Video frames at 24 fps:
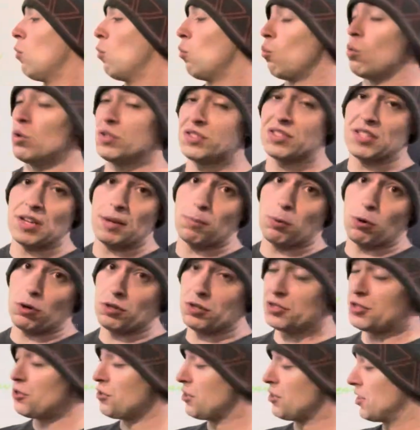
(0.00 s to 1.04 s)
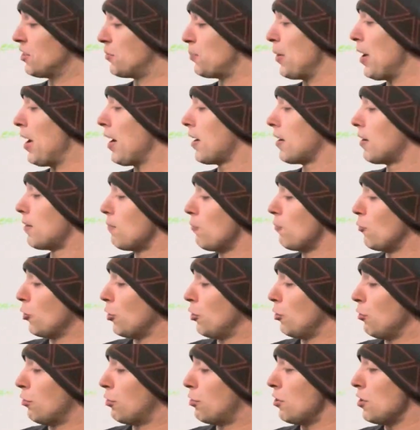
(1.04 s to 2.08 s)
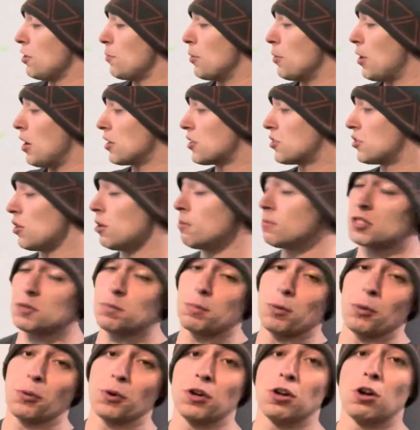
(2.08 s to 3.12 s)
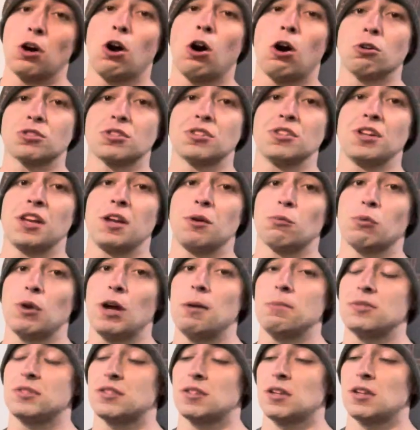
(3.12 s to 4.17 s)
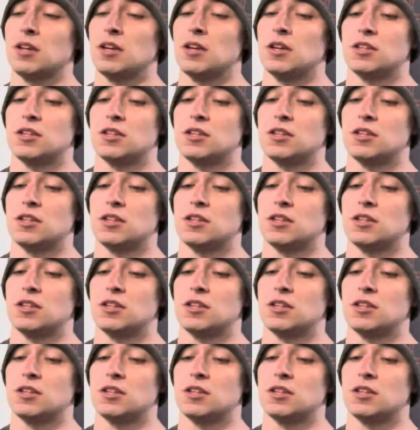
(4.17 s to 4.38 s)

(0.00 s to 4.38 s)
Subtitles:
Once that partner two gets back, we're gonna do 30 box jumps. We're gonna alternate reps.